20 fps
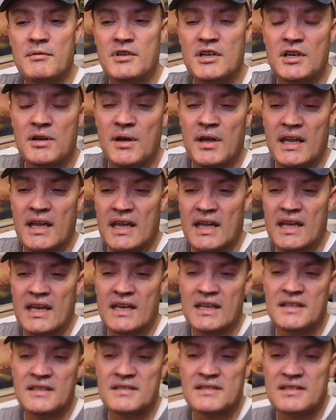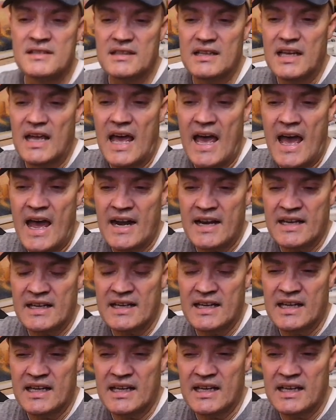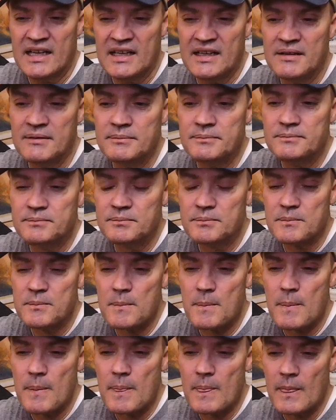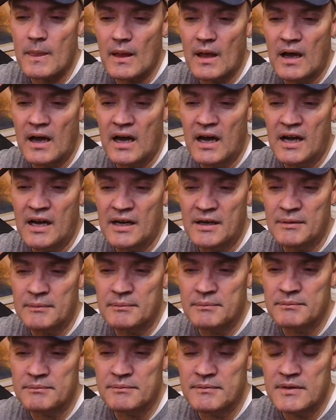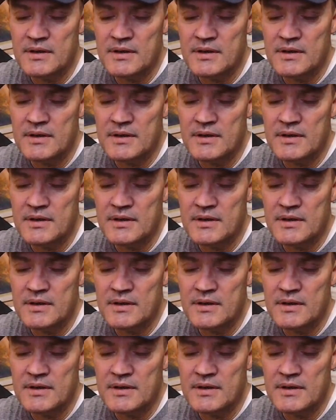doing is adding in some